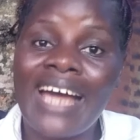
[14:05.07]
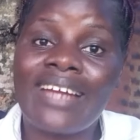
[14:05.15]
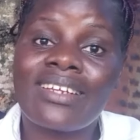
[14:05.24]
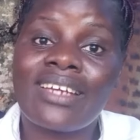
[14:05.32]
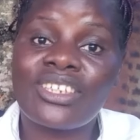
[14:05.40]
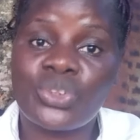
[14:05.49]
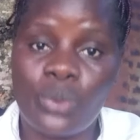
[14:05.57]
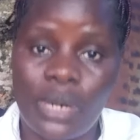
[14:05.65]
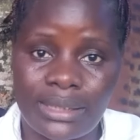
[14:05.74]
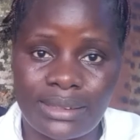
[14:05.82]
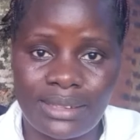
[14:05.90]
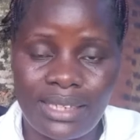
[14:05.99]
And guess
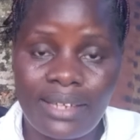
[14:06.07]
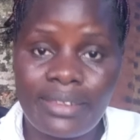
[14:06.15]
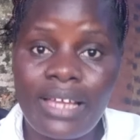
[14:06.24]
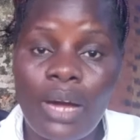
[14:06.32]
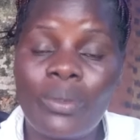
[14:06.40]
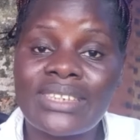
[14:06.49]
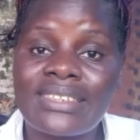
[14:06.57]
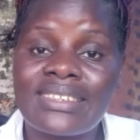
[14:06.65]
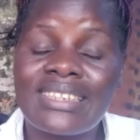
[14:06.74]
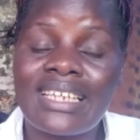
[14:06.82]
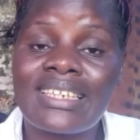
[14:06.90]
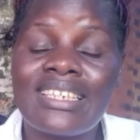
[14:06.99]
what? There was a
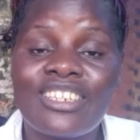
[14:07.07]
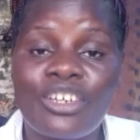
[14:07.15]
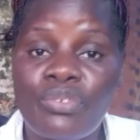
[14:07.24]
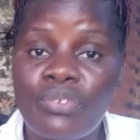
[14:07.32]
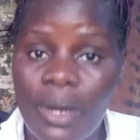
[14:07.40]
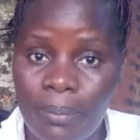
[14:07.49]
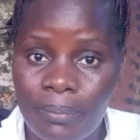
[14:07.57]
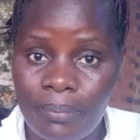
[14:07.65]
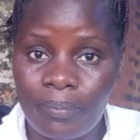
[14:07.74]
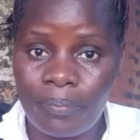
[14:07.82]
snake in the farm.